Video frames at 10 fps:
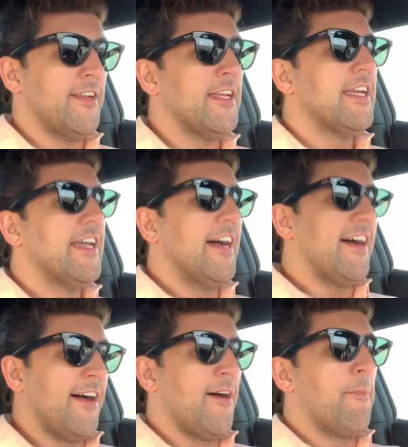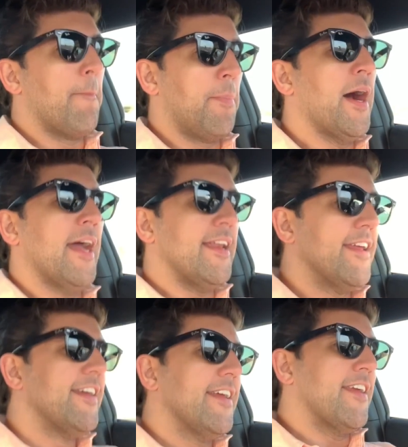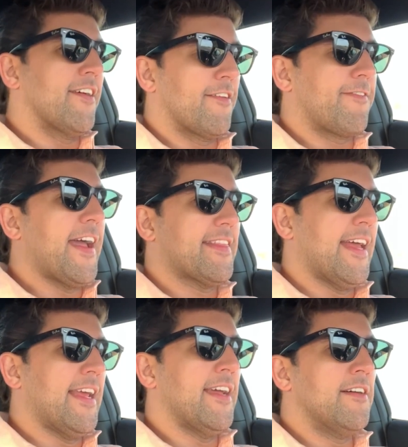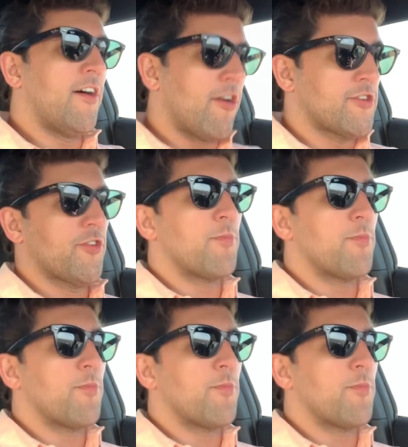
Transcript: Um, but, you know, the fact that a larger,